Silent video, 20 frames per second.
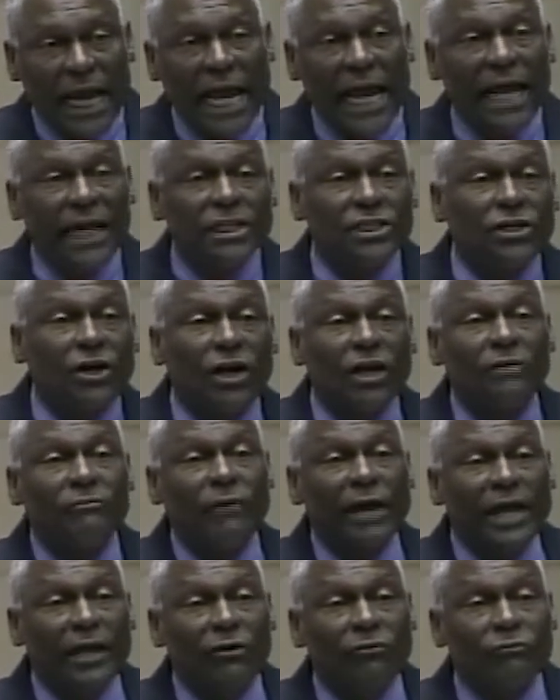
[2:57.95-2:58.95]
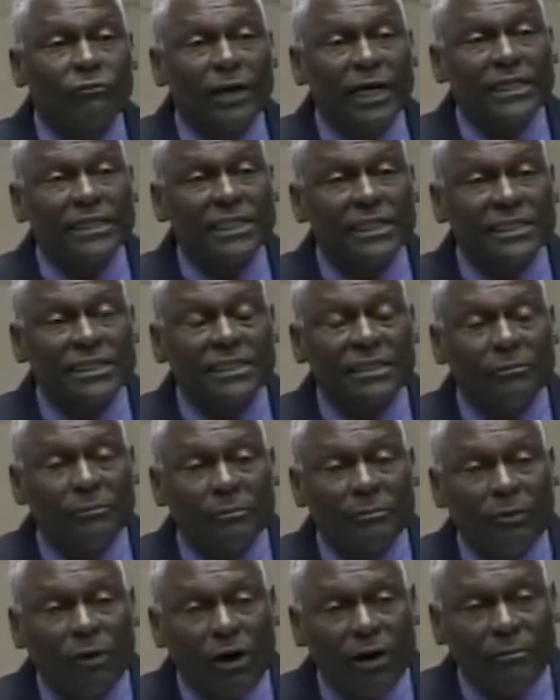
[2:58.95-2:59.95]
And Charlie Rangel rented some
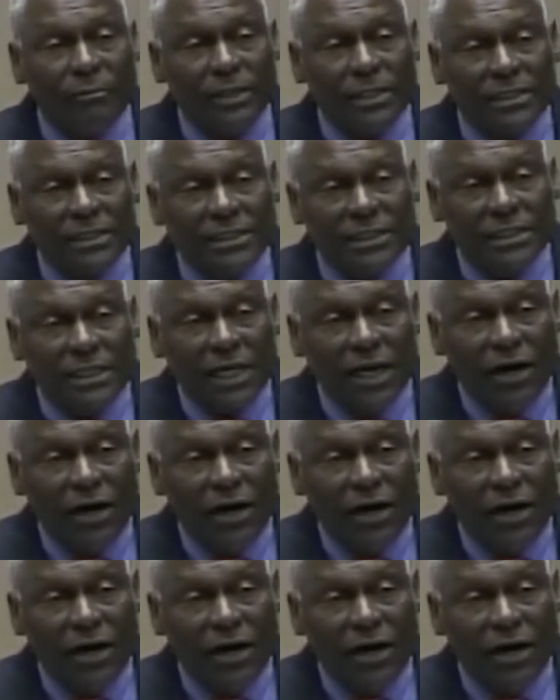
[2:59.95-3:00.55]
apartments